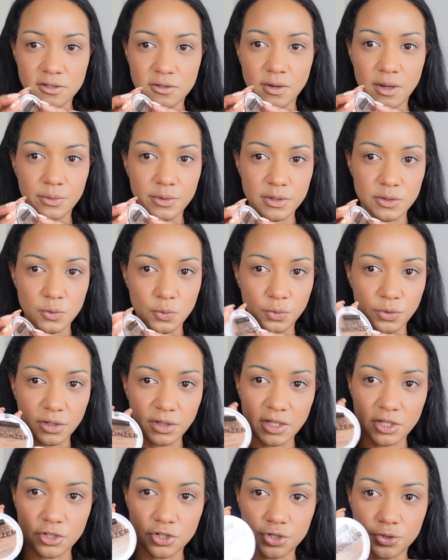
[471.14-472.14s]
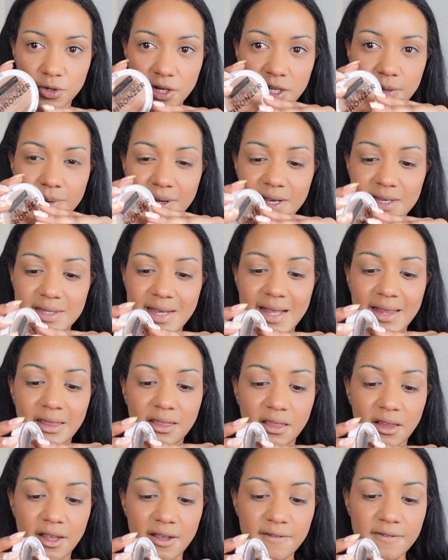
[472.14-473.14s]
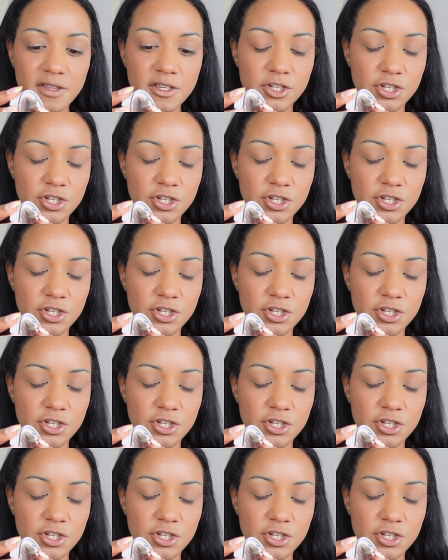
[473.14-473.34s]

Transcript: so I was really intrigued because I love